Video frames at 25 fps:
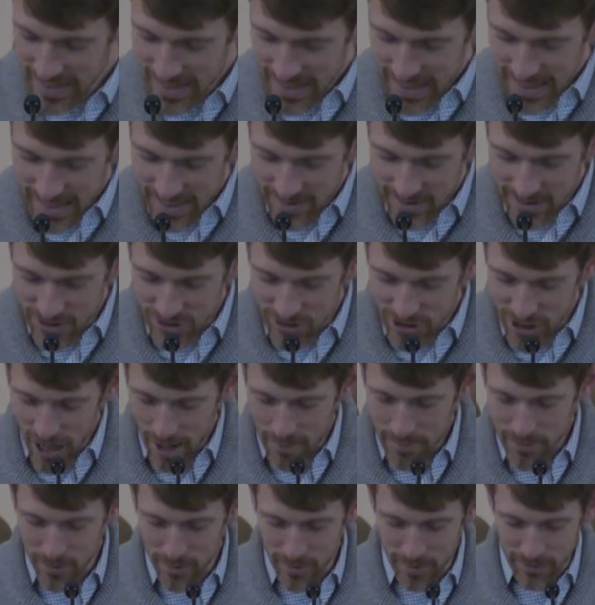in this
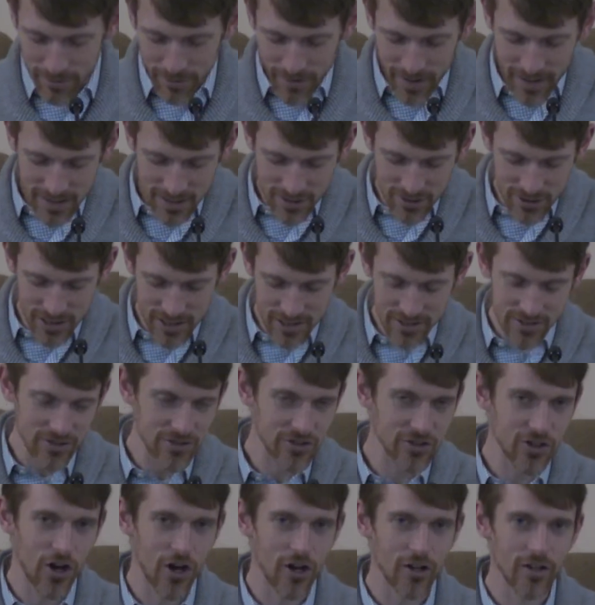chapter, we find Jesus
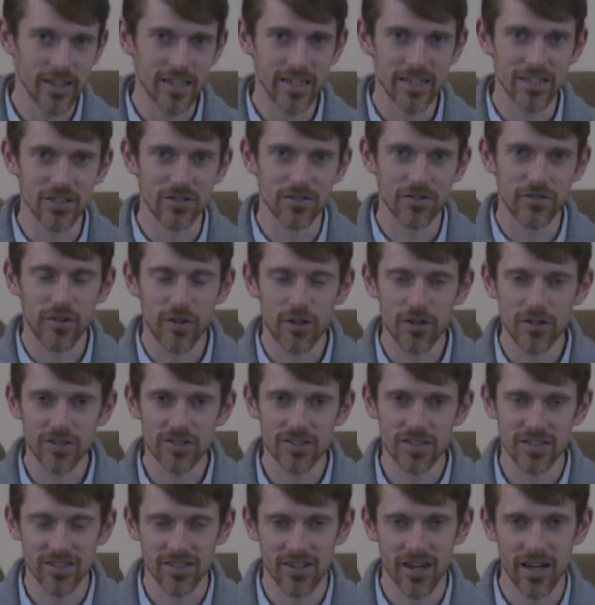calling his first
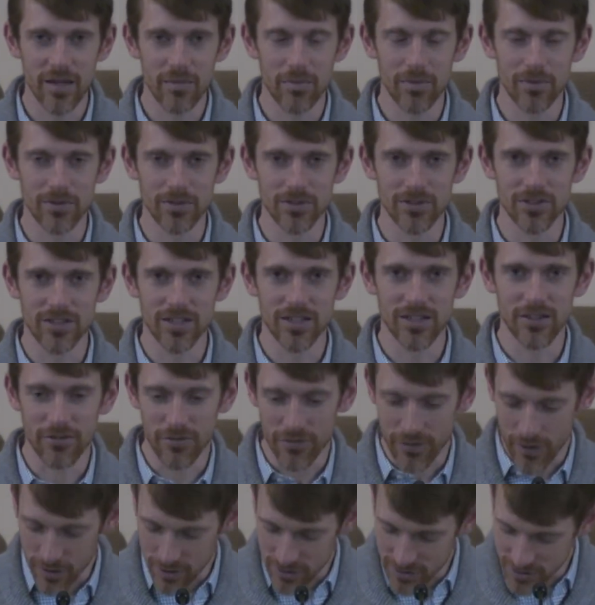disciples in the
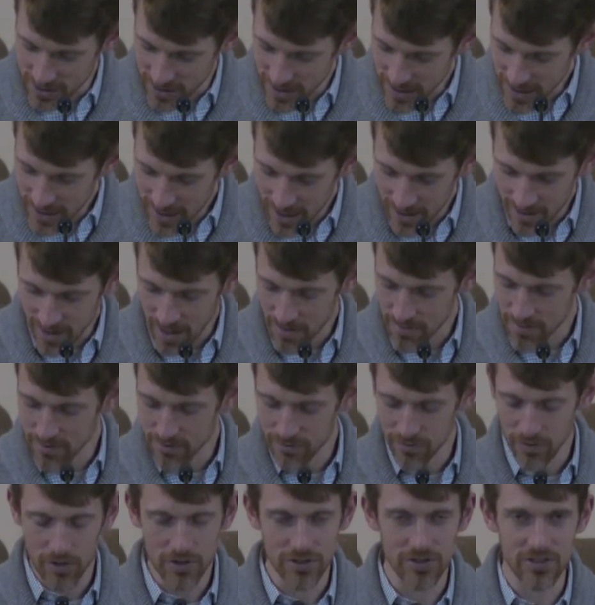first 11
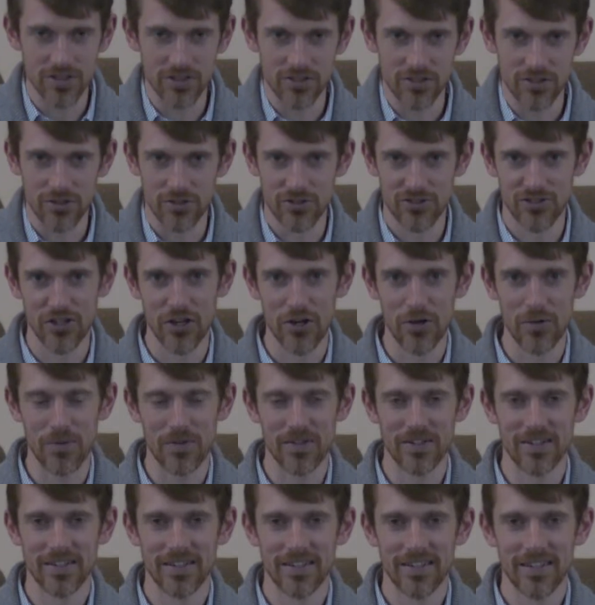verses or so.
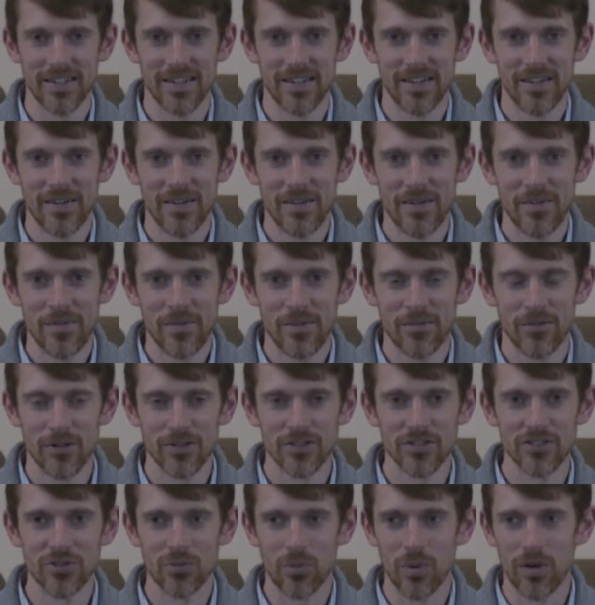
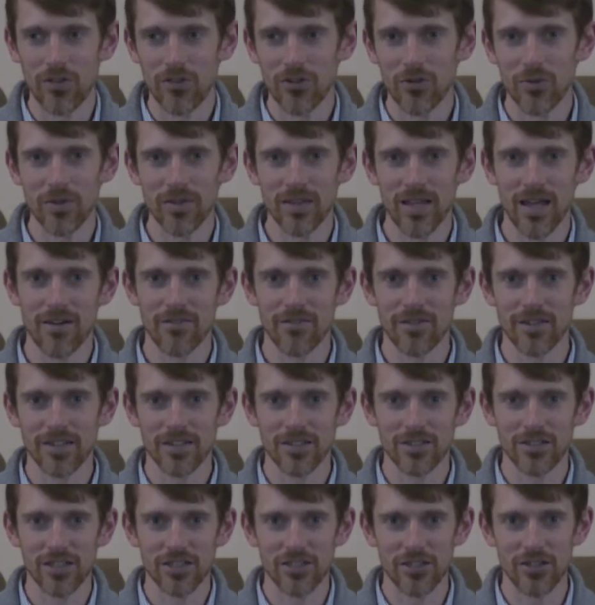Verses 1 through 11,
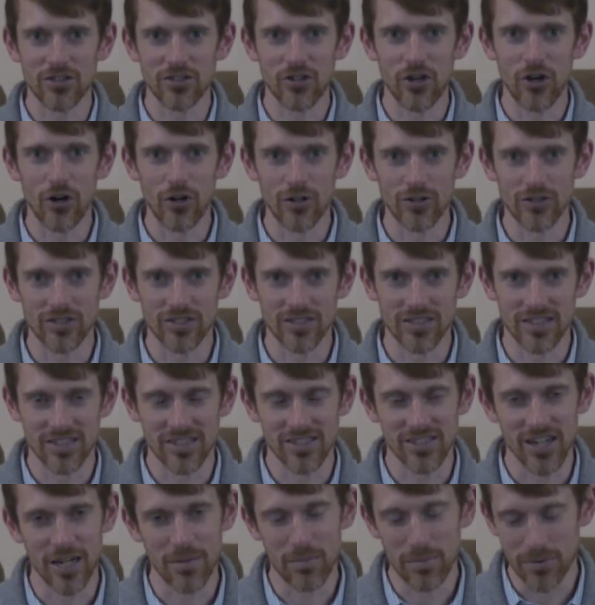Jesus calls his
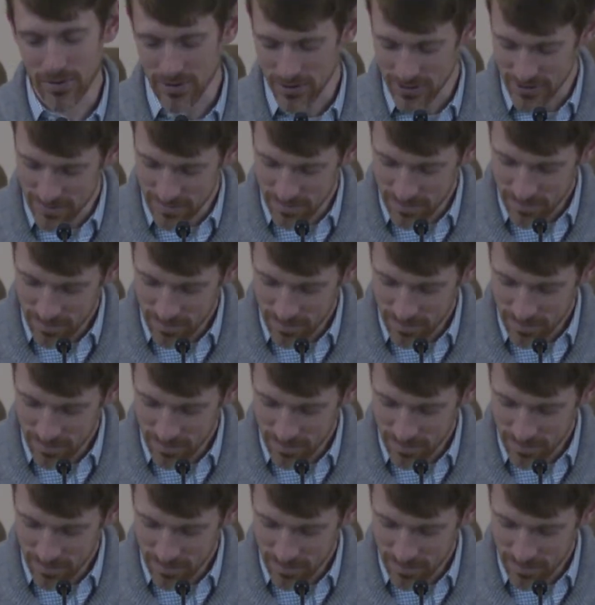disciples.